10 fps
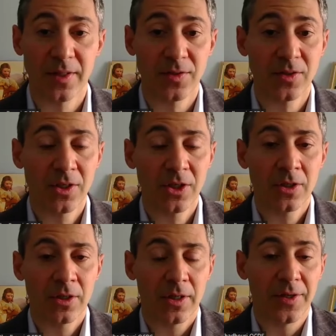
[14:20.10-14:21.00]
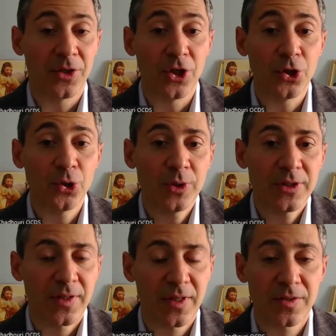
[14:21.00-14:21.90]
this yeah. in, in
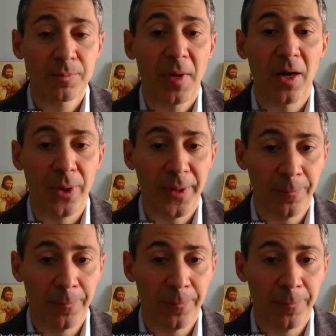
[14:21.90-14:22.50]
unity, there's power.